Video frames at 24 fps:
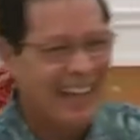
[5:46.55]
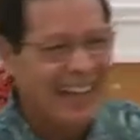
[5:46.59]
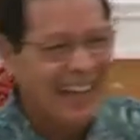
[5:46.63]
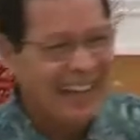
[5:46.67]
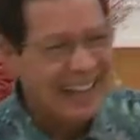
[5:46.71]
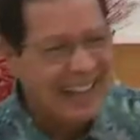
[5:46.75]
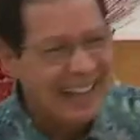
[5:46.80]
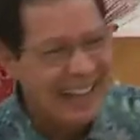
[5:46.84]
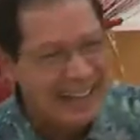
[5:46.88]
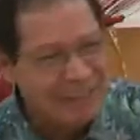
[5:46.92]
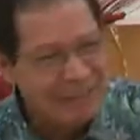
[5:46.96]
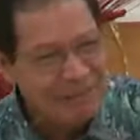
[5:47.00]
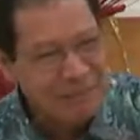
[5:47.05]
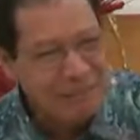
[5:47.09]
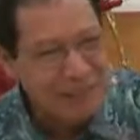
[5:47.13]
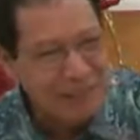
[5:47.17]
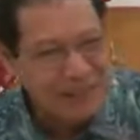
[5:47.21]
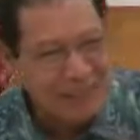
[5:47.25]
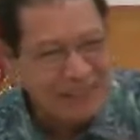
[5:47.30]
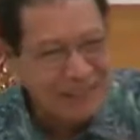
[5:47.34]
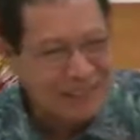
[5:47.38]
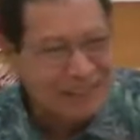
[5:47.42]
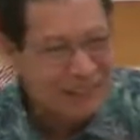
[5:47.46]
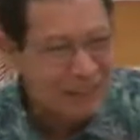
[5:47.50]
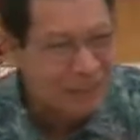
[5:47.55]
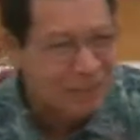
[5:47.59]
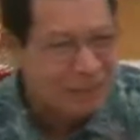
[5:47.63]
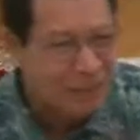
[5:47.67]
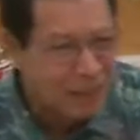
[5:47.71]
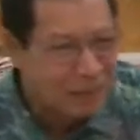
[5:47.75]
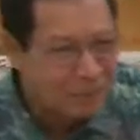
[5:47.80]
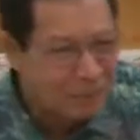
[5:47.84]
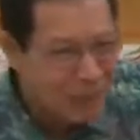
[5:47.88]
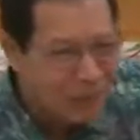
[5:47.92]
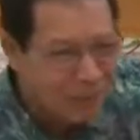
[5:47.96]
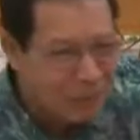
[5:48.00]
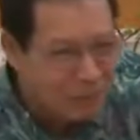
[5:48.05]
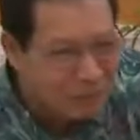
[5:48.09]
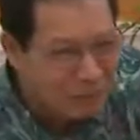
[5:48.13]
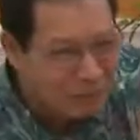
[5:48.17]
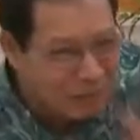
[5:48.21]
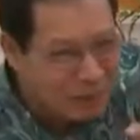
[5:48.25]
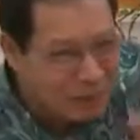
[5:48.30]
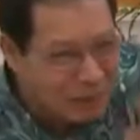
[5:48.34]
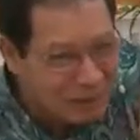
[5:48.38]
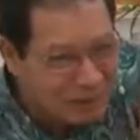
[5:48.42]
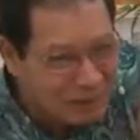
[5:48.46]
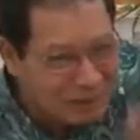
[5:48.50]
hey, man, you my mama,
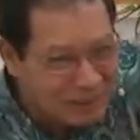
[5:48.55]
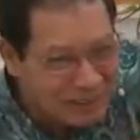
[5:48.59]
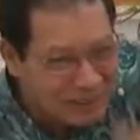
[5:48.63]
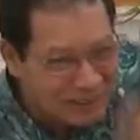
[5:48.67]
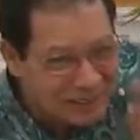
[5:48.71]
brother.